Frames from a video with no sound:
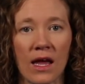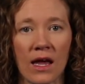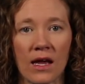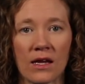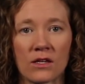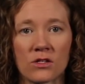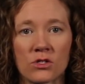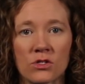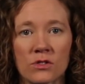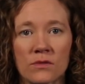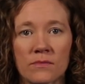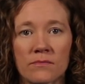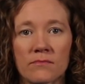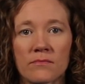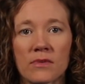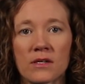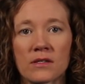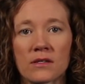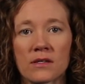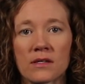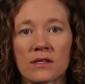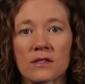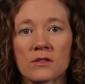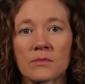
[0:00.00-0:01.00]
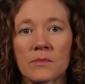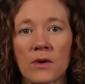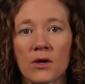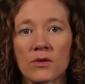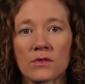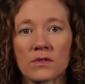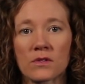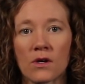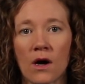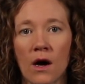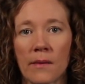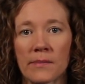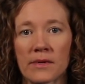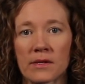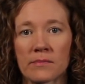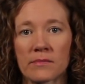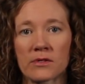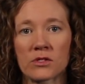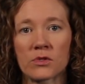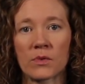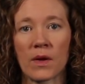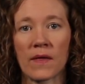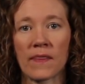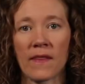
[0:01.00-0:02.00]
age, but is most common
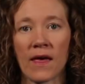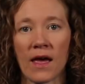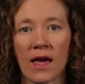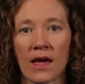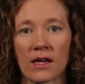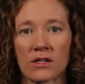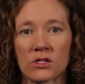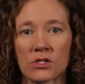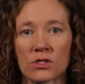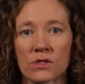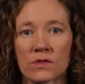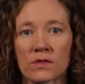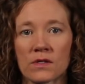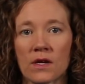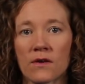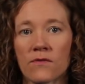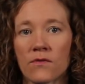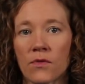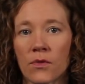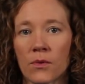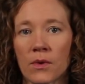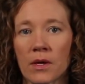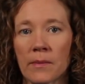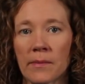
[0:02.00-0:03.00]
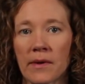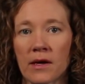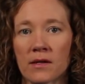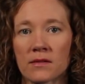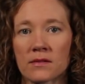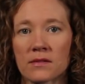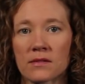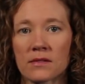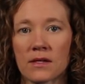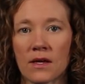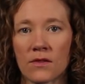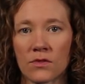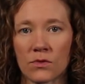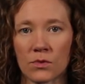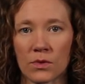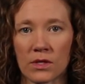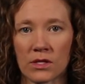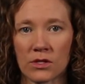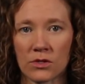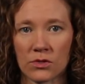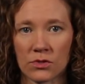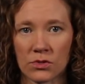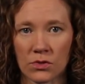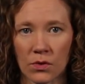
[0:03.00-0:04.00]
between the ages of three months and three
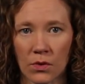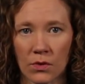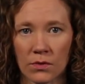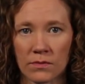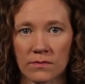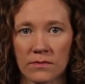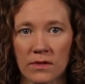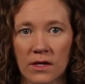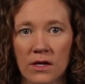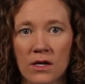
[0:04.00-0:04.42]
years old,